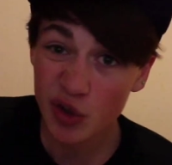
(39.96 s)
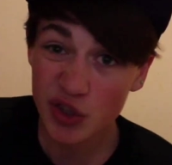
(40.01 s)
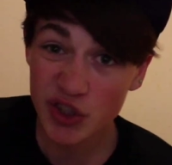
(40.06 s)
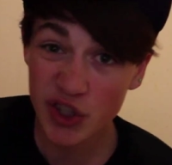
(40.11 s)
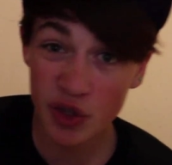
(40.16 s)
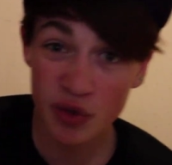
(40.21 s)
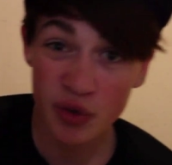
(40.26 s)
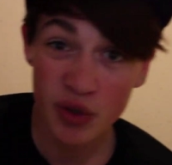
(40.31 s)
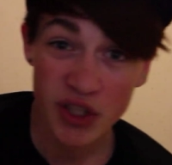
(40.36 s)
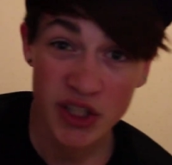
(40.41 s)

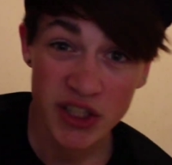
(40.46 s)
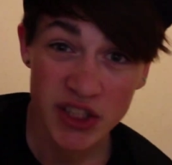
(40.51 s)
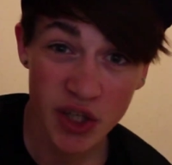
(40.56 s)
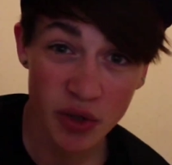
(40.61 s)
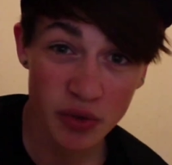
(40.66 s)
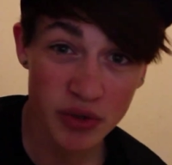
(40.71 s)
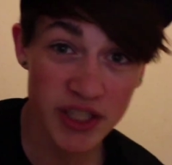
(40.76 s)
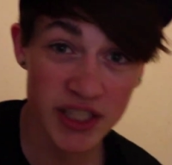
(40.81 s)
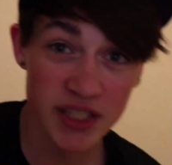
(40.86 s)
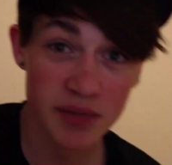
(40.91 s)
also
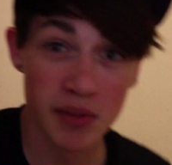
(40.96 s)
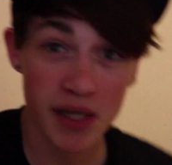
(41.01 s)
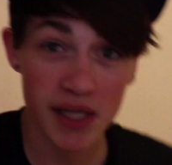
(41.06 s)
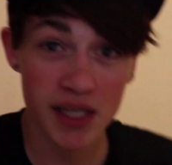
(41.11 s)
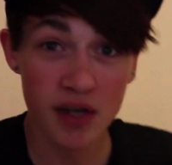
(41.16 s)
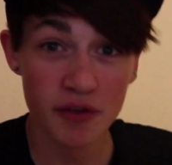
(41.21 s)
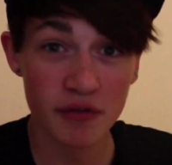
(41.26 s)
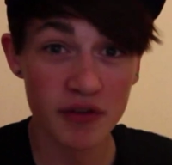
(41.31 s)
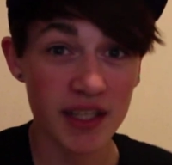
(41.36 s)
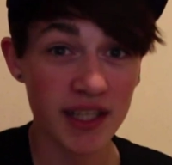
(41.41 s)
noticed my
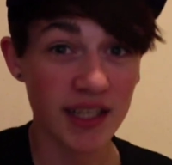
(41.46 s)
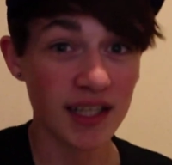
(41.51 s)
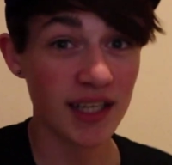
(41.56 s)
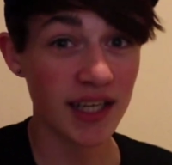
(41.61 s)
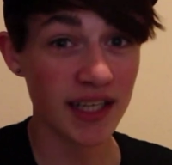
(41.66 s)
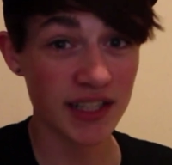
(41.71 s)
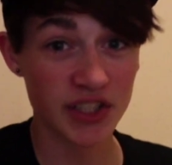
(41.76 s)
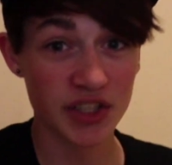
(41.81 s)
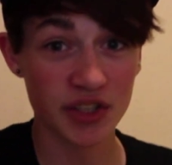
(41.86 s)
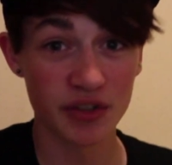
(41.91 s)
lovely
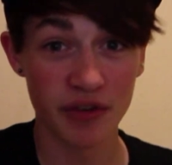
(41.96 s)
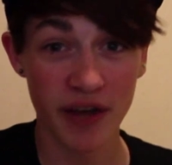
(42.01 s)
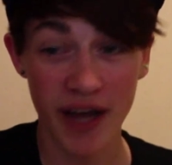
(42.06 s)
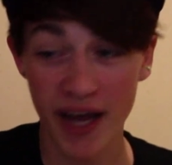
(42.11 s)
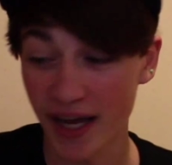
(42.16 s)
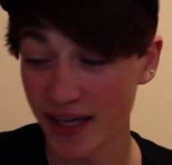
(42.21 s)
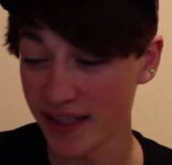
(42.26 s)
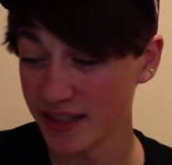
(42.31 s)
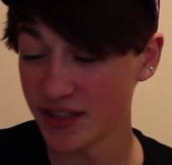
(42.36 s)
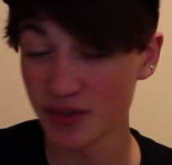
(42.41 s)
collection of
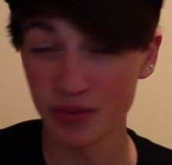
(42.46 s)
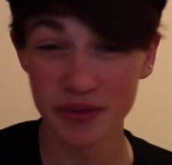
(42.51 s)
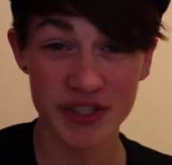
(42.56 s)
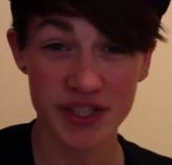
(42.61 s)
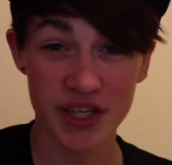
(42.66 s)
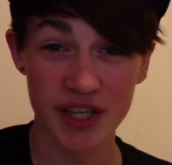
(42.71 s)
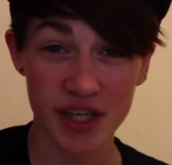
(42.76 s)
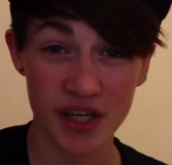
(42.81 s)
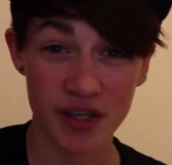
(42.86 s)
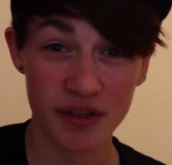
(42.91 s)
hats, which
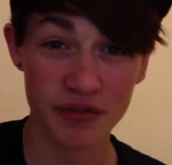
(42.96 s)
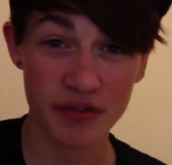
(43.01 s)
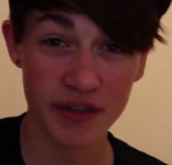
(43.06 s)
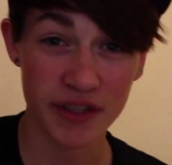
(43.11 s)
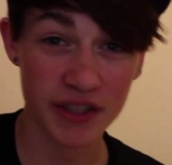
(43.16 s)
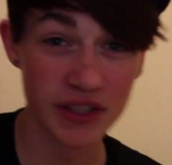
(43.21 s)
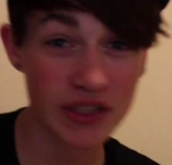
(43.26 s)
I love and